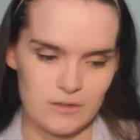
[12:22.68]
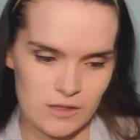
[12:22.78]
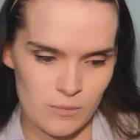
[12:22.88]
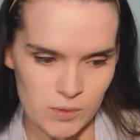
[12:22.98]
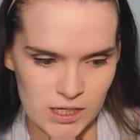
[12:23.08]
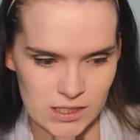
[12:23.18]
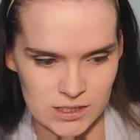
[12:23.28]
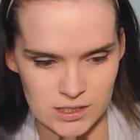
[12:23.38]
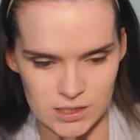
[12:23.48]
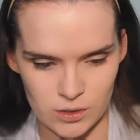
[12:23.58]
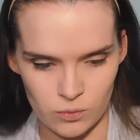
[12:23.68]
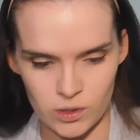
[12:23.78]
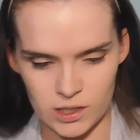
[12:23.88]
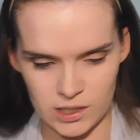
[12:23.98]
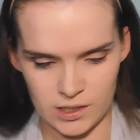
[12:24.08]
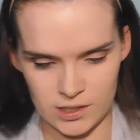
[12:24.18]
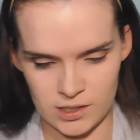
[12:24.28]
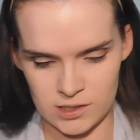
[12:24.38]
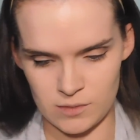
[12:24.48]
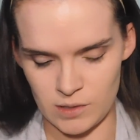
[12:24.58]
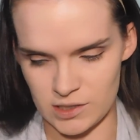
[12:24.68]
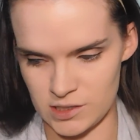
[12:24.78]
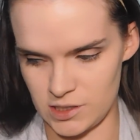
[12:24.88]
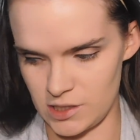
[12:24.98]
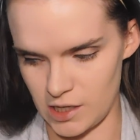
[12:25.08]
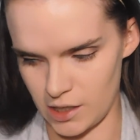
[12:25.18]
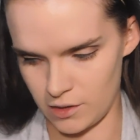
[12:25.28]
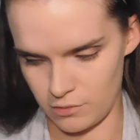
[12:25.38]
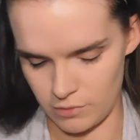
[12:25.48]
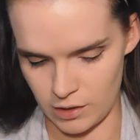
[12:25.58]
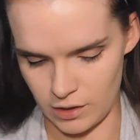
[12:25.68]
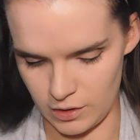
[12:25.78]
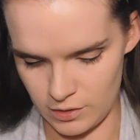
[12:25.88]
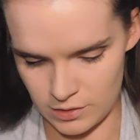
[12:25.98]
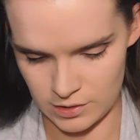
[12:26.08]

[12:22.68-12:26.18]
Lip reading: the biggest one is mascara.